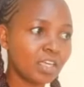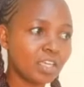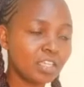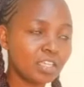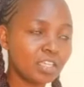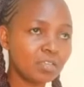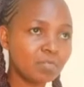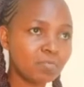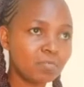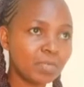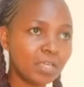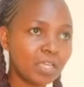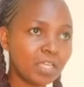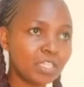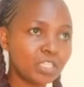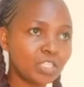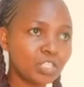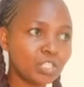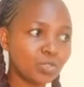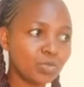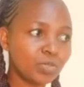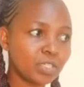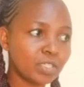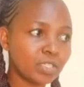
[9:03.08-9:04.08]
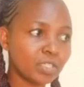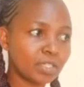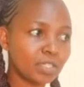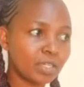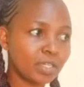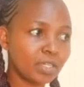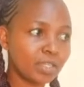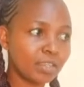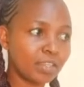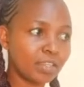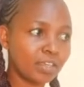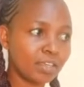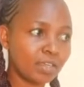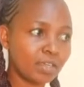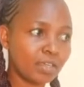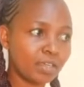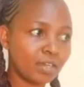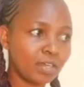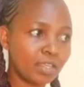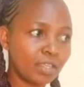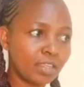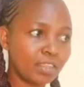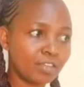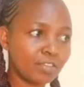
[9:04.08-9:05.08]
email during the
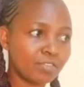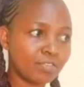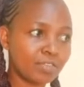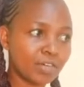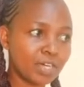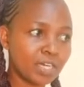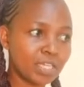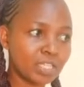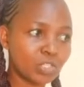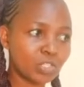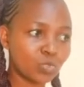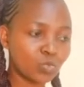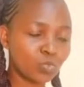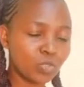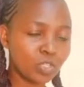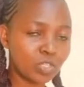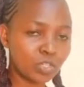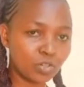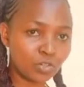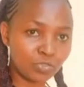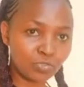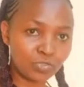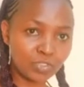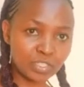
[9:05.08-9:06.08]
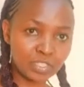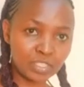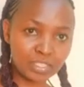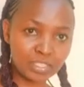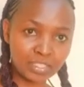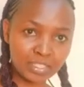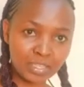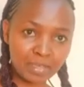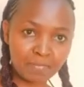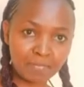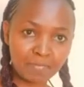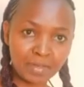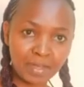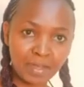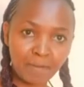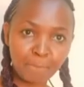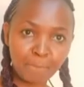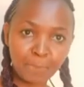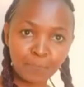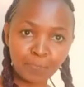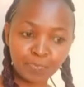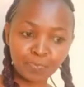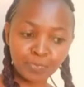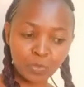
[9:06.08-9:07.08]
like, the first week of December.
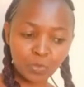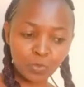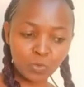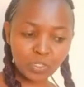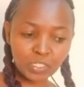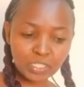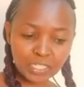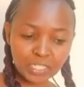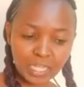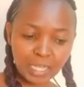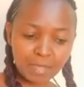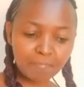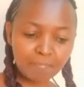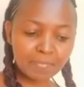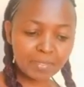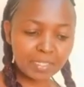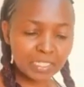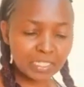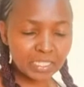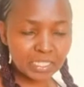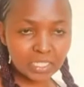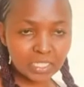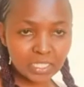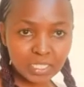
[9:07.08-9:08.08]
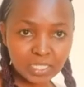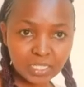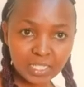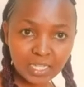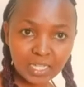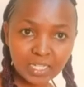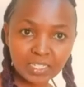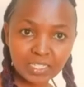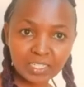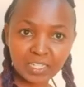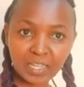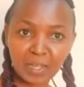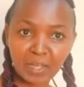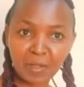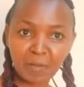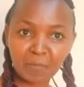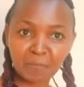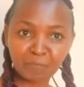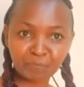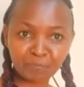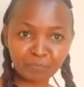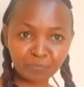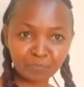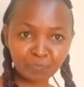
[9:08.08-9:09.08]
What happened is that um,
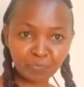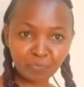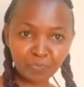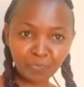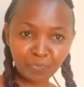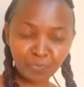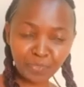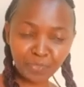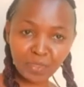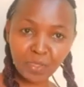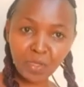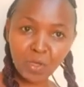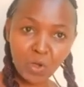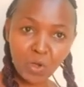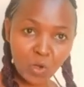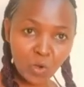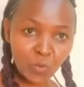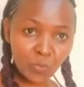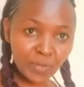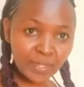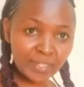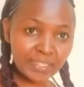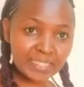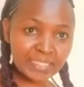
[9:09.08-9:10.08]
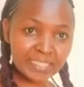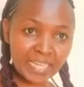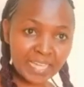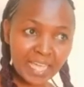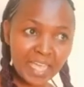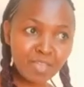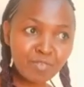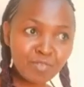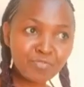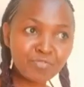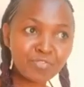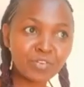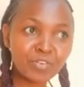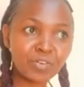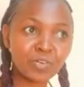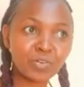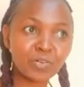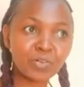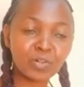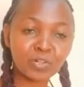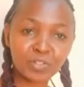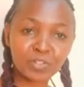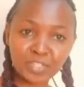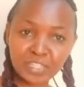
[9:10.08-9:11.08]
when time
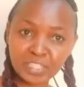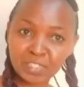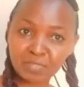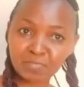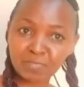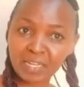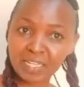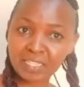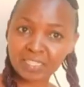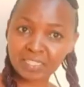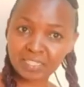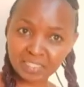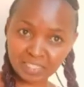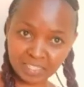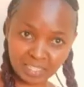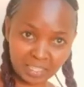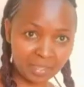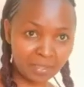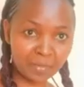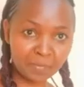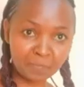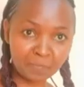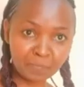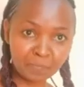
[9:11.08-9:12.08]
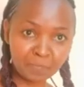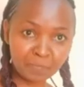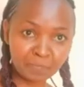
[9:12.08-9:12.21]
for Christmas came,